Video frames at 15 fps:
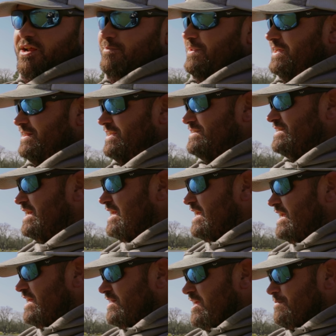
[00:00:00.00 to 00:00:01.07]
up like this.
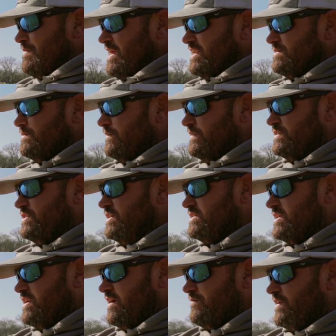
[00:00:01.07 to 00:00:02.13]
That bait is moving
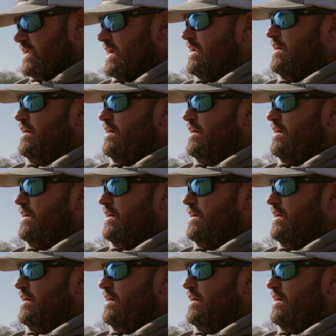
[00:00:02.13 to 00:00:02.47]
just enough to kind